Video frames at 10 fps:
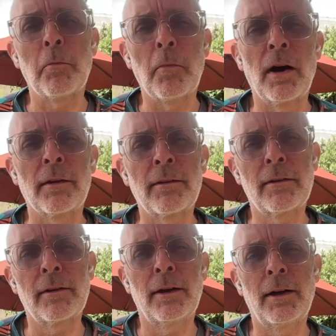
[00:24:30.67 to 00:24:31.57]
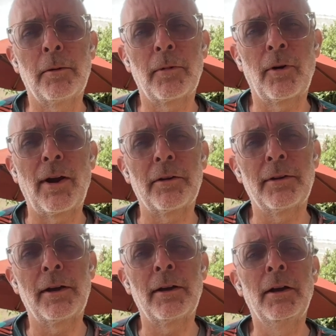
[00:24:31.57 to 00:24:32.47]
a month around
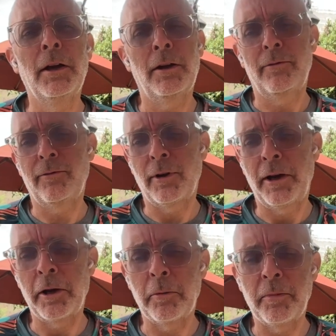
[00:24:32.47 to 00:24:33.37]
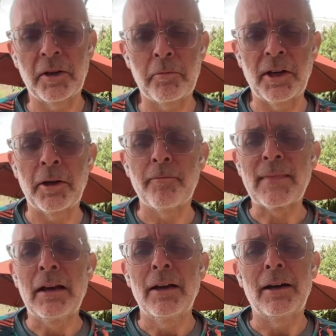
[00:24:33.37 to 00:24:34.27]
there for Airbnb.
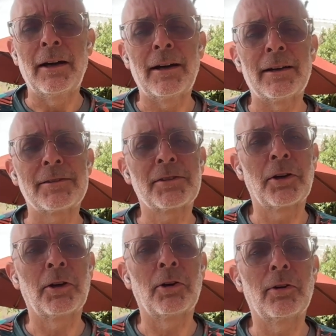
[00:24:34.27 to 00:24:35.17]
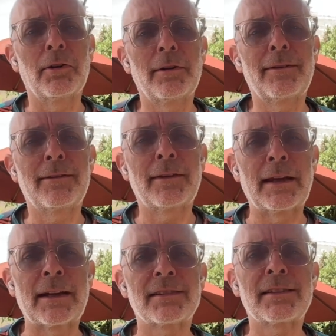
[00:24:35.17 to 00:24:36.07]
So
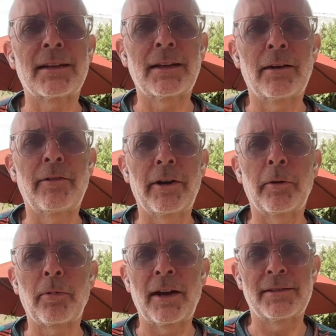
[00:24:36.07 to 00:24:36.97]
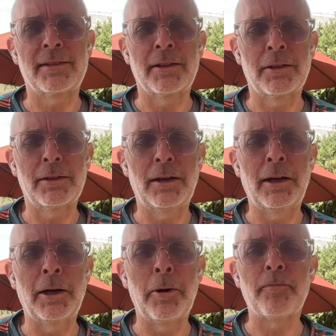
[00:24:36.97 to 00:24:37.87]
things can get very pricey.
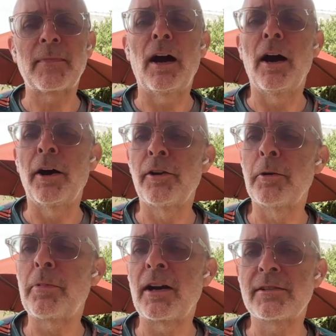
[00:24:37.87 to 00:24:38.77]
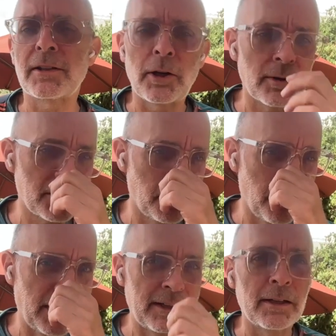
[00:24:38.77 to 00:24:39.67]
Other parts of Costa
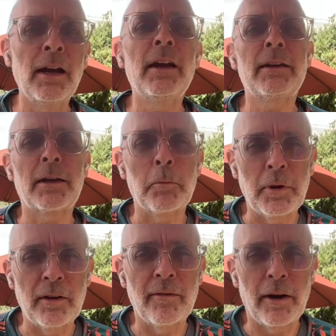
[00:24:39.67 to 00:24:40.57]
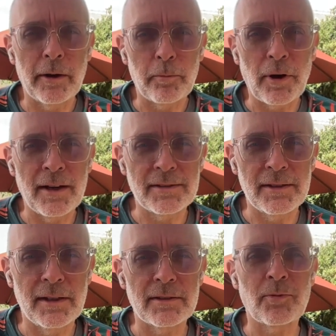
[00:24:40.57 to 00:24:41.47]
Rica can be very
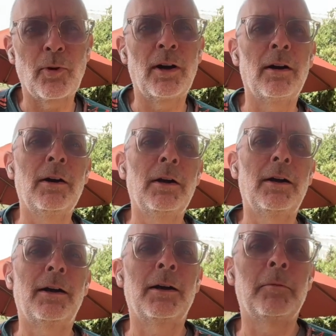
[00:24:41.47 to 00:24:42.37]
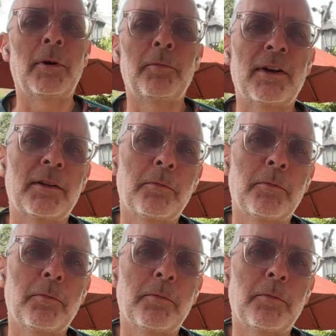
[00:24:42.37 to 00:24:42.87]
pricey as well. Up on